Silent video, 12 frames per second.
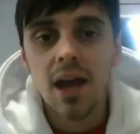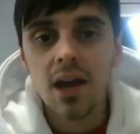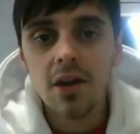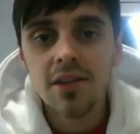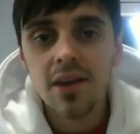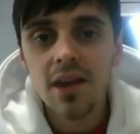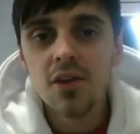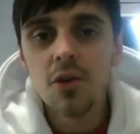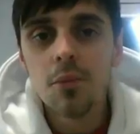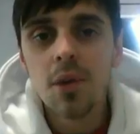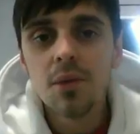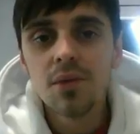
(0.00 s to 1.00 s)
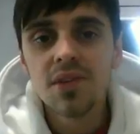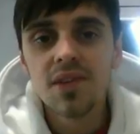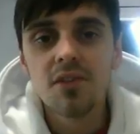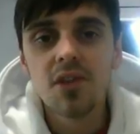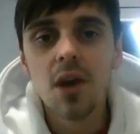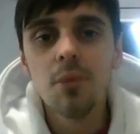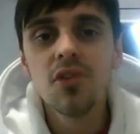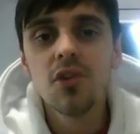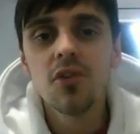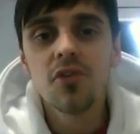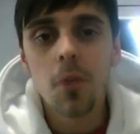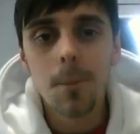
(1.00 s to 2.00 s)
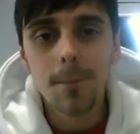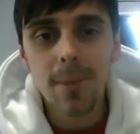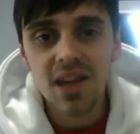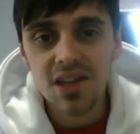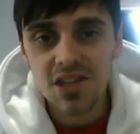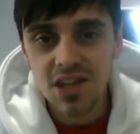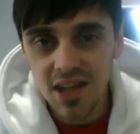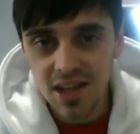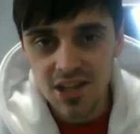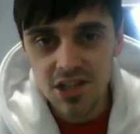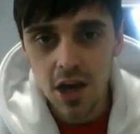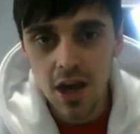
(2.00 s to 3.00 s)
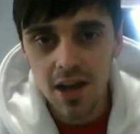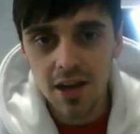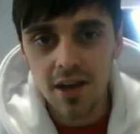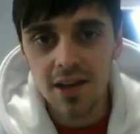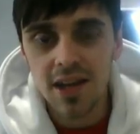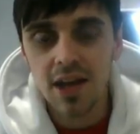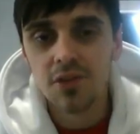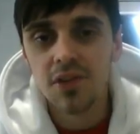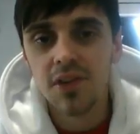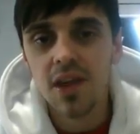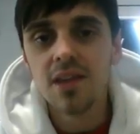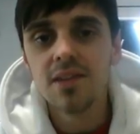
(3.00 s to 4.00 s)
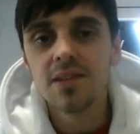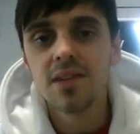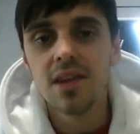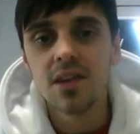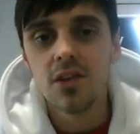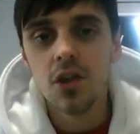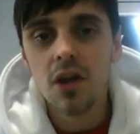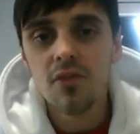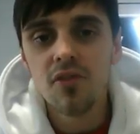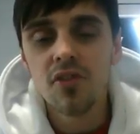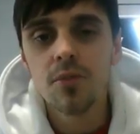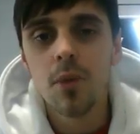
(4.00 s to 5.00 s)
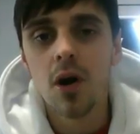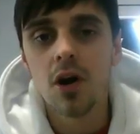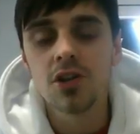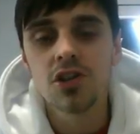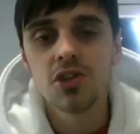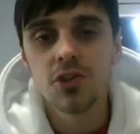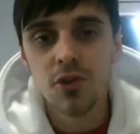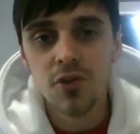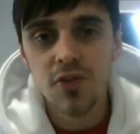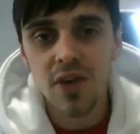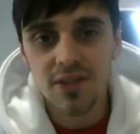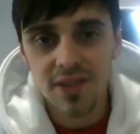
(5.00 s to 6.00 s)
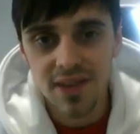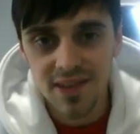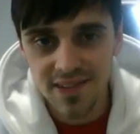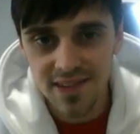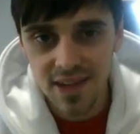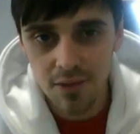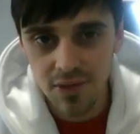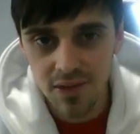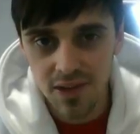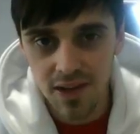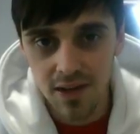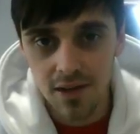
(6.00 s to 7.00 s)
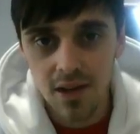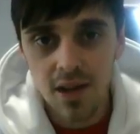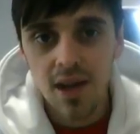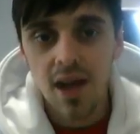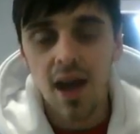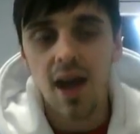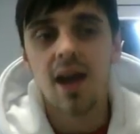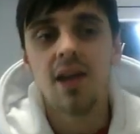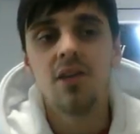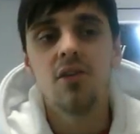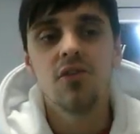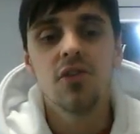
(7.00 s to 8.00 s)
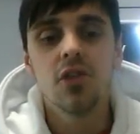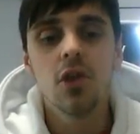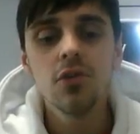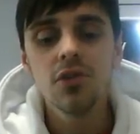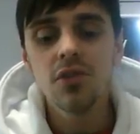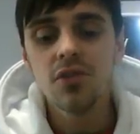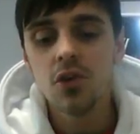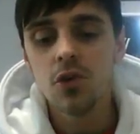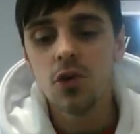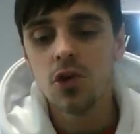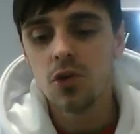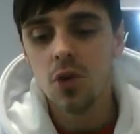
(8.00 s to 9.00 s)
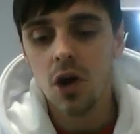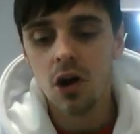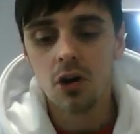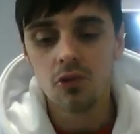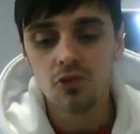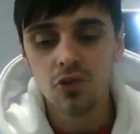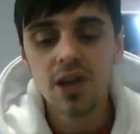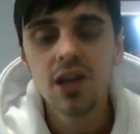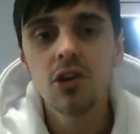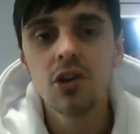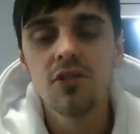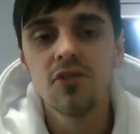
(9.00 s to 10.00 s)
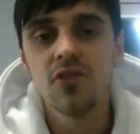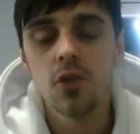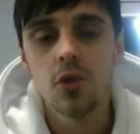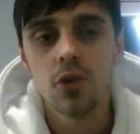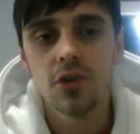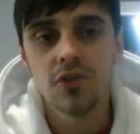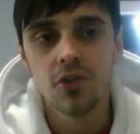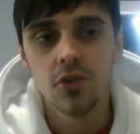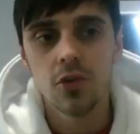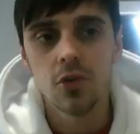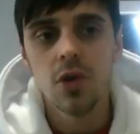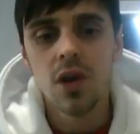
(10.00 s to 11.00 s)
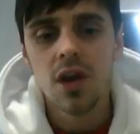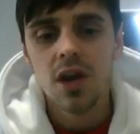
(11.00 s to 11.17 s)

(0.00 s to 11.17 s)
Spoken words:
Hey guys, how you doing? My name is Steve, coming to you from Beijing in China. Now today's the 9th of March 2017, and for those of you who are really looking forward to